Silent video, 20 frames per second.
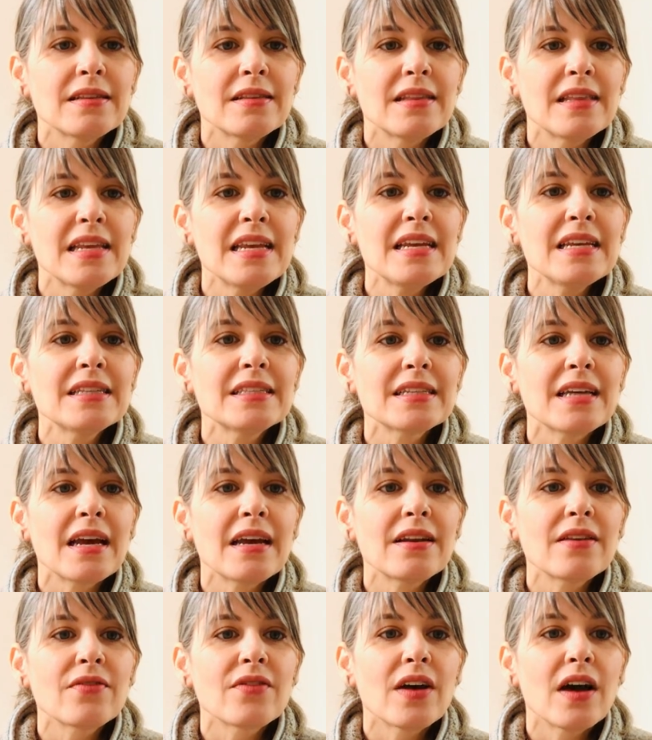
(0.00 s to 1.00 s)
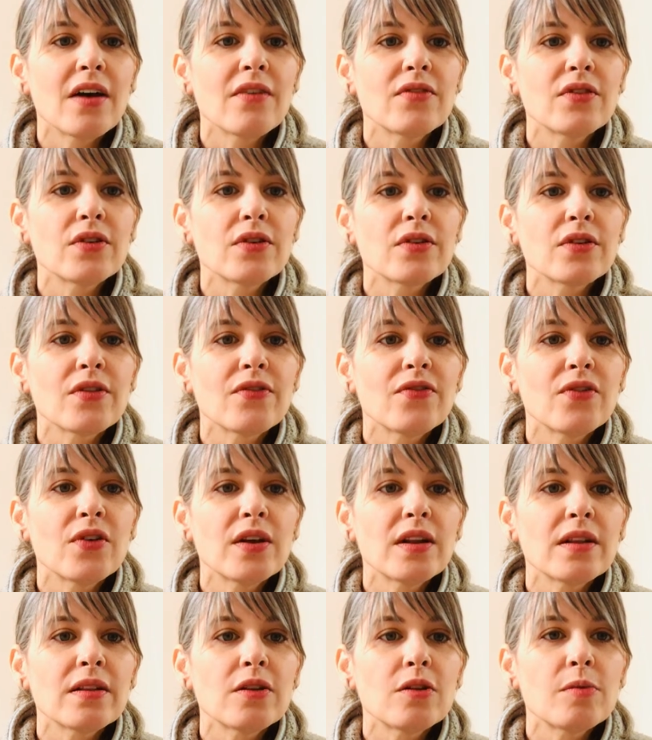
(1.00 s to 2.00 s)
these kind of cover the foot
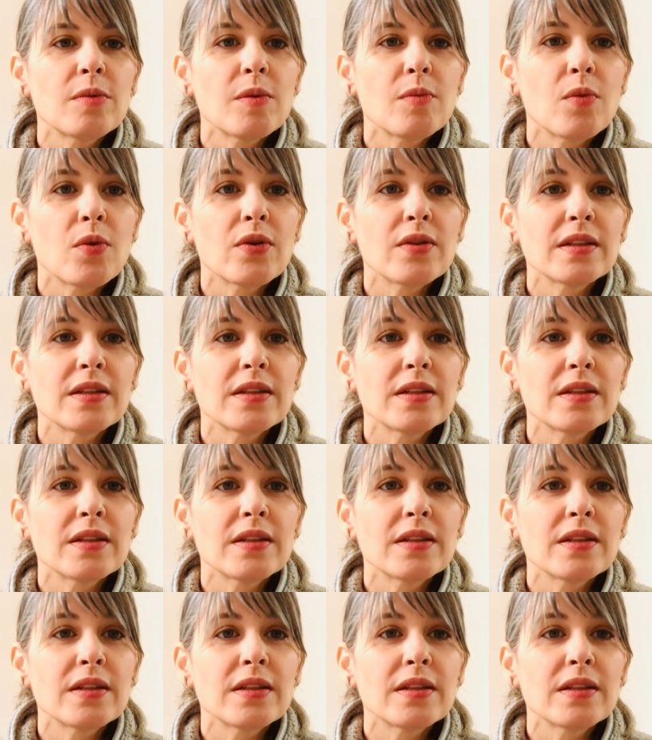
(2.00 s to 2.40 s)
a little bit more